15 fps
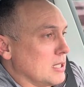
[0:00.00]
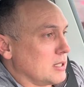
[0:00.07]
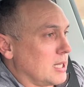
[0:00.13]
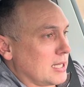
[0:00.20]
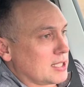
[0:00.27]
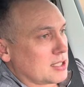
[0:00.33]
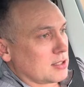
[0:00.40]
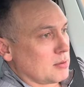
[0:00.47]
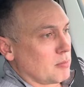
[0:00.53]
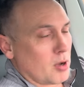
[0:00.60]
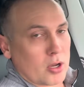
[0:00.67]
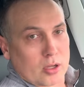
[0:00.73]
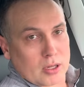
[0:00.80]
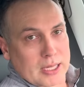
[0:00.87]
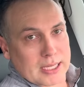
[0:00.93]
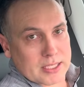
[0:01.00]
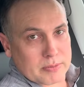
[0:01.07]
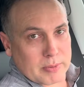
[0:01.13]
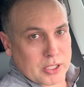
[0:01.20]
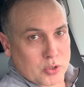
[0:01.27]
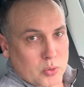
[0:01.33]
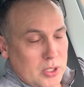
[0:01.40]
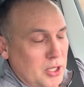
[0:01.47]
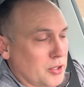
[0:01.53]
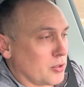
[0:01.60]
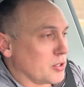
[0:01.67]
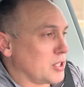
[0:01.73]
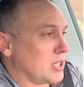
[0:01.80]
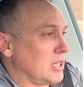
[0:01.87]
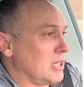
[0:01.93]
Tesla Model S, my
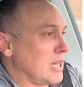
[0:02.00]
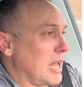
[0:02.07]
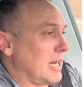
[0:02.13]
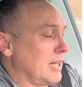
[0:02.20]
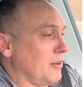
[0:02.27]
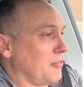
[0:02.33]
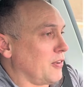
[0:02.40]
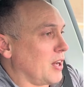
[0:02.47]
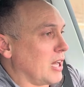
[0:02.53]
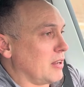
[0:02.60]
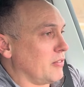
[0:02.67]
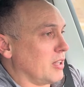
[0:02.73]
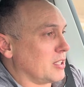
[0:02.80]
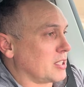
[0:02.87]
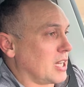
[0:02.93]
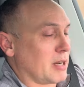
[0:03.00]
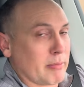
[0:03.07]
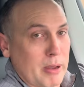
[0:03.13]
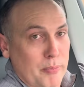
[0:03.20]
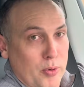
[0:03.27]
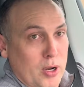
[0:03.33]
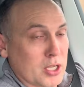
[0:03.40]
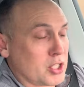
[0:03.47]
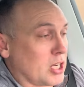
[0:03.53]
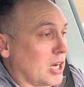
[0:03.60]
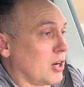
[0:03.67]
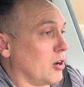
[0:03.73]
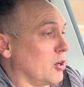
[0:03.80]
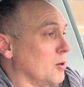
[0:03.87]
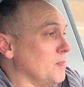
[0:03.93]
2013 85, that's kind of my project
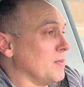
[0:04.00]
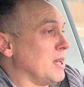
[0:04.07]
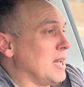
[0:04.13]
car.